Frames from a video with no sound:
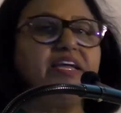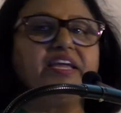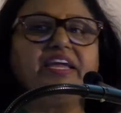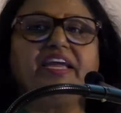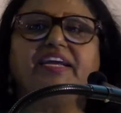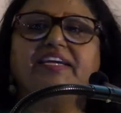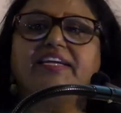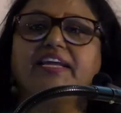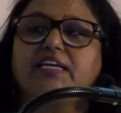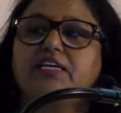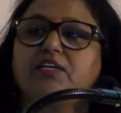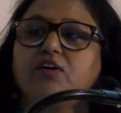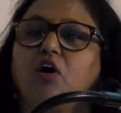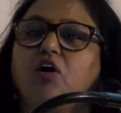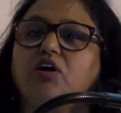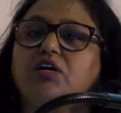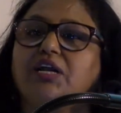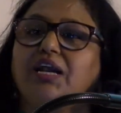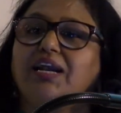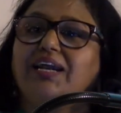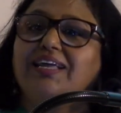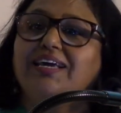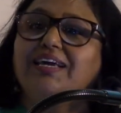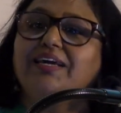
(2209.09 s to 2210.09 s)
he did not
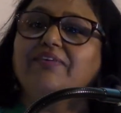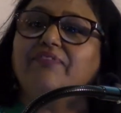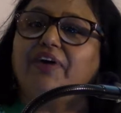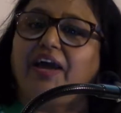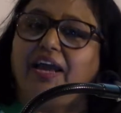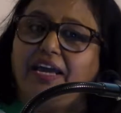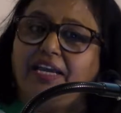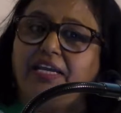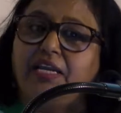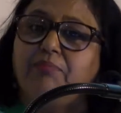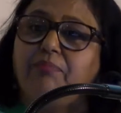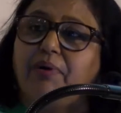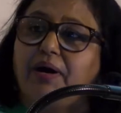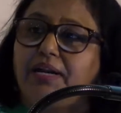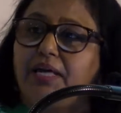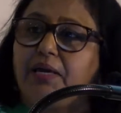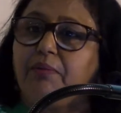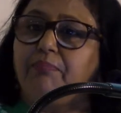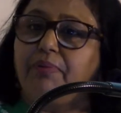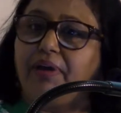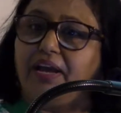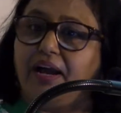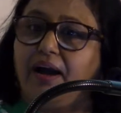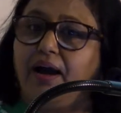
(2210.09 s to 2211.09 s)
leave anybody
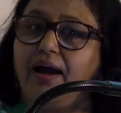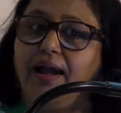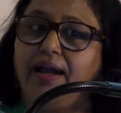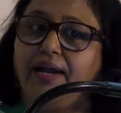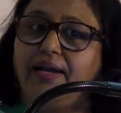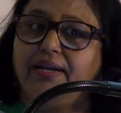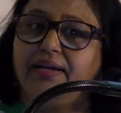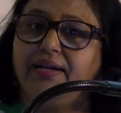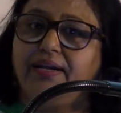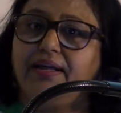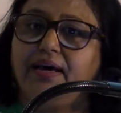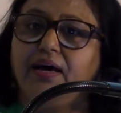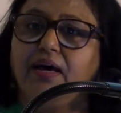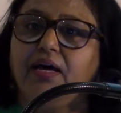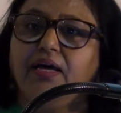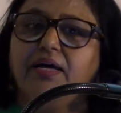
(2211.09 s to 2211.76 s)
behind.